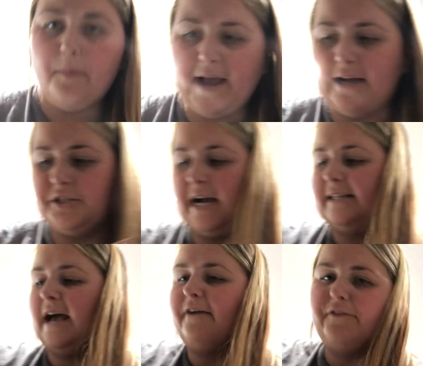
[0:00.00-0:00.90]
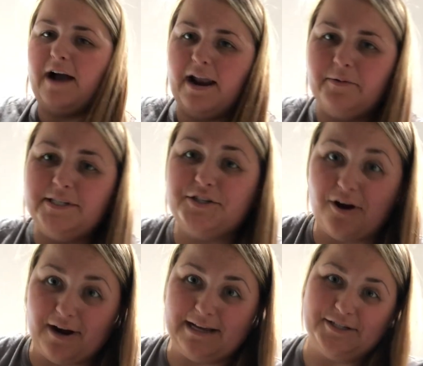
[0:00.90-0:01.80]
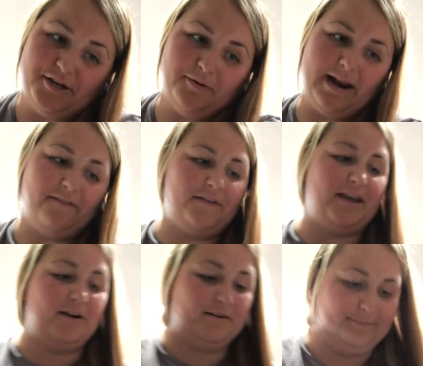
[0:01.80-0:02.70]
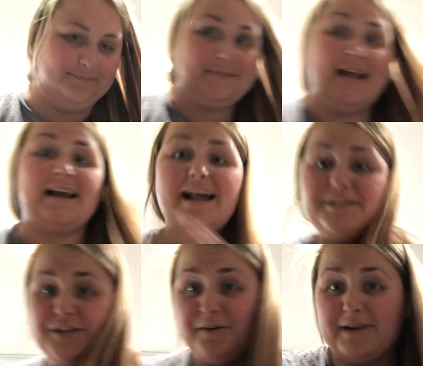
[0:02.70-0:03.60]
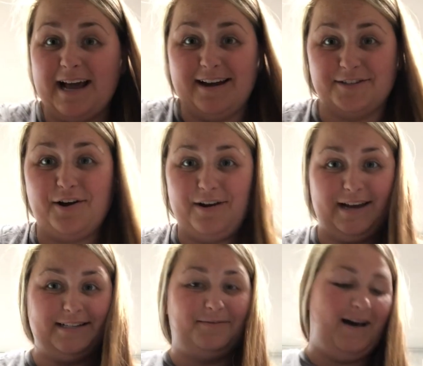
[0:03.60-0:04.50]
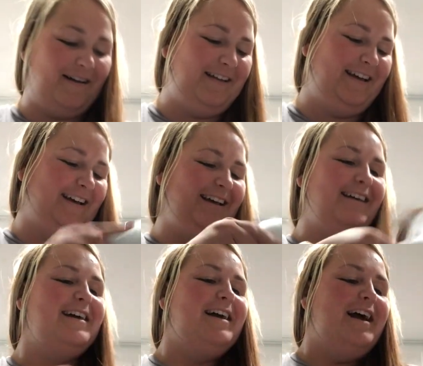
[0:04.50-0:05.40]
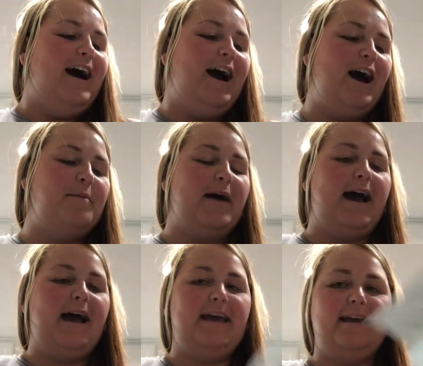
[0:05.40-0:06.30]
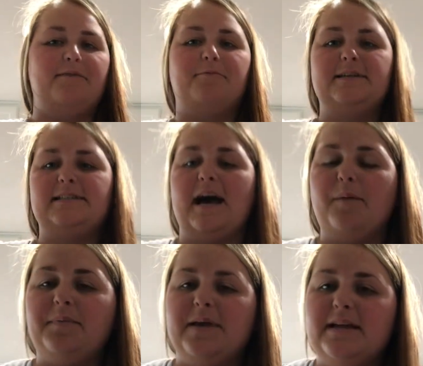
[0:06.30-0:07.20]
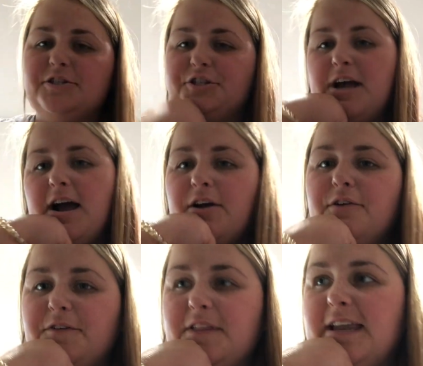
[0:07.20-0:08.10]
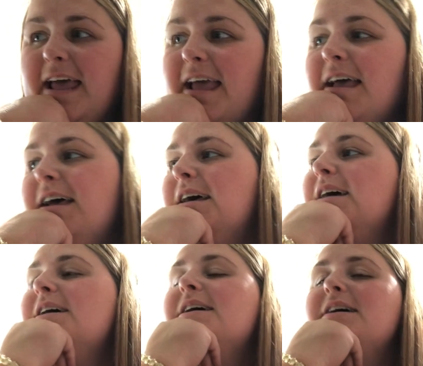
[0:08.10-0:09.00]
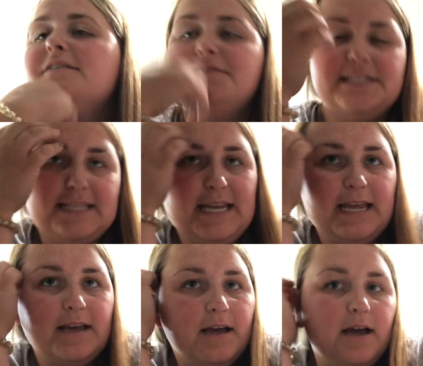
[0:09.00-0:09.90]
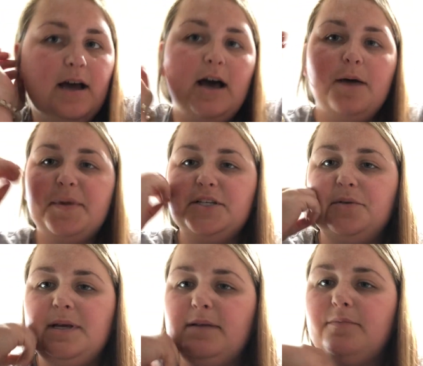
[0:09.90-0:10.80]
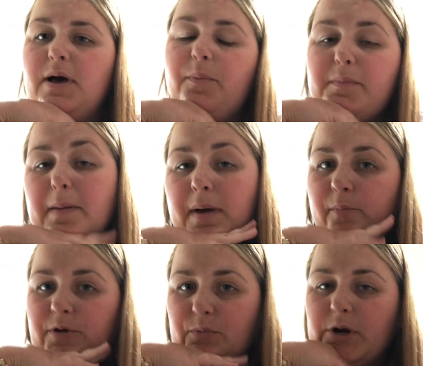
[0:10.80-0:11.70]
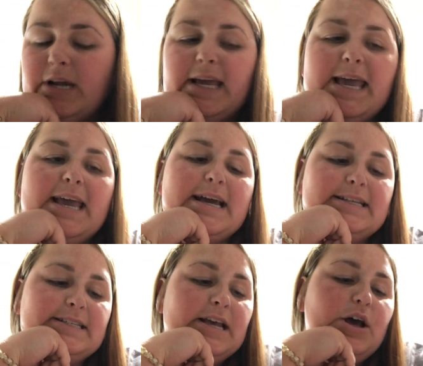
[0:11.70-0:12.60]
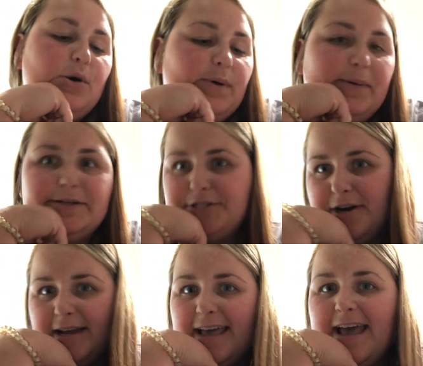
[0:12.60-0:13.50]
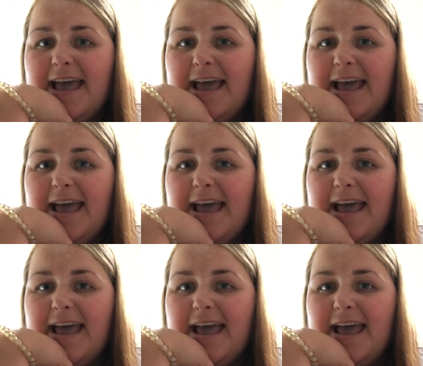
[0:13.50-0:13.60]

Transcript: oh my gosh, guys, I forgot I went to Target too, and I figured, gotta show you what I got at Target as well. I was up in Chicago for the day, visiting and helping my mom with work, and we went to Target.